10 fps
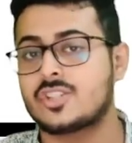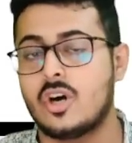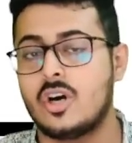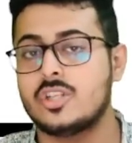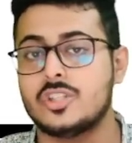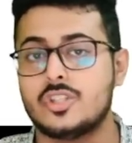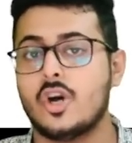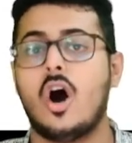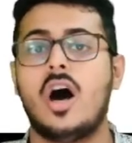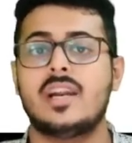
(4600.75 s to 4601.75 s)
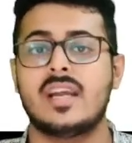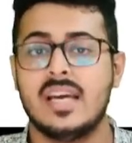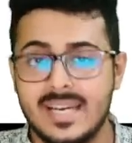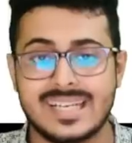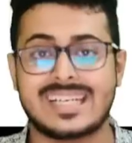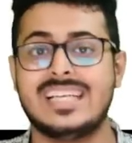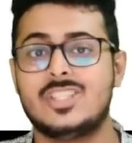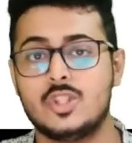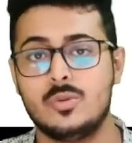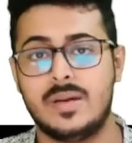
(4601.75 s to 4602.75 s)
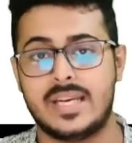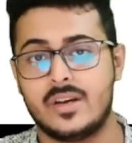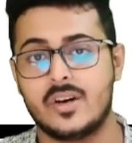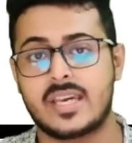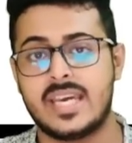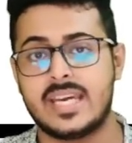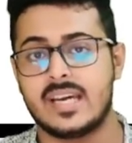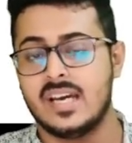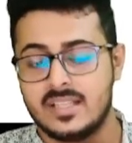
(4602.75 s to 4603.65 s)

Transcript: on your resume, okay,